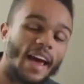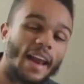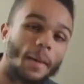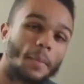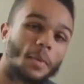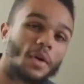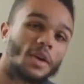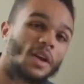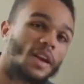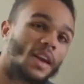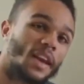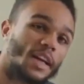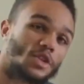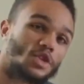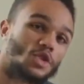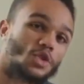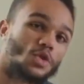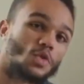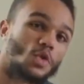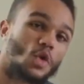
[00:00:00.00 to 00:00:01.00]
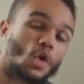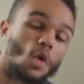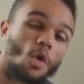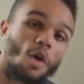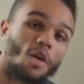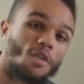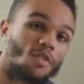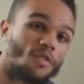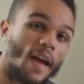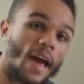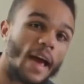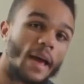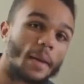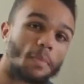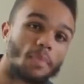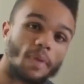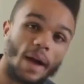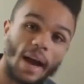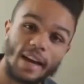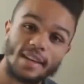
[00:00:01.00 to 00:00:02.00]
and I'm going to let you go off
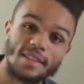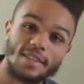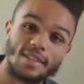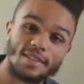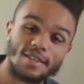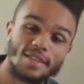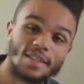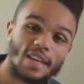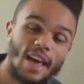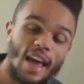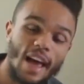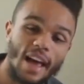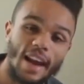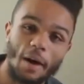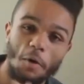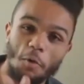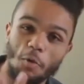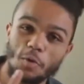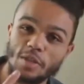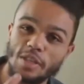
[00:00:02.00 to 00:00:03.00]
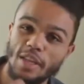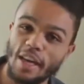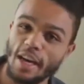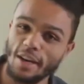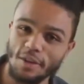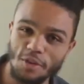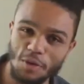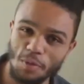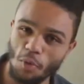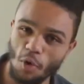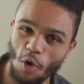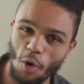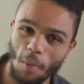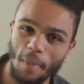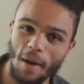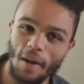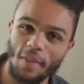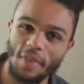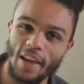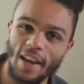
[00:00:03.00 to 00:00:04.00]
and practice, and I will tell you more
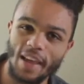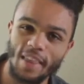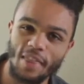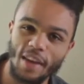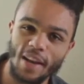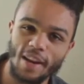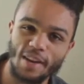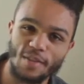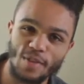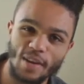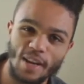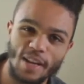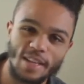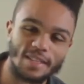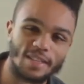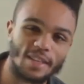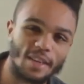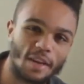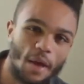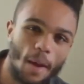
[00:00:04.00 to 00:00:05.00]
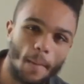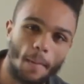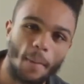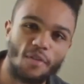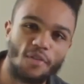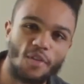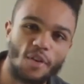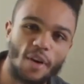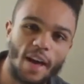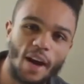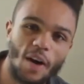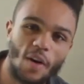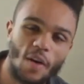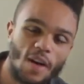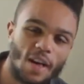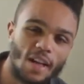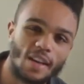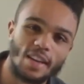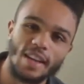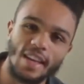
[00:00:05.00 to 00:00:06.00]
about that at the end of the lesson. But for now,
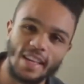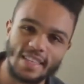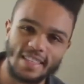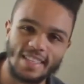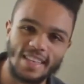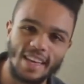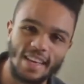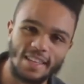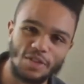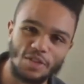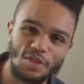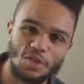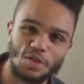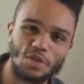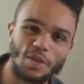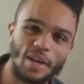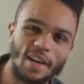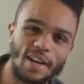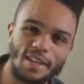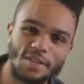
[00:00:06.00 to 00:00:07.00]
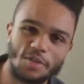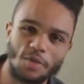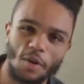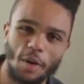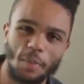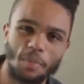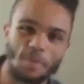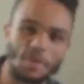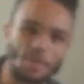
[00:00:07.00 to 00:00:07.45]
let's get straight into our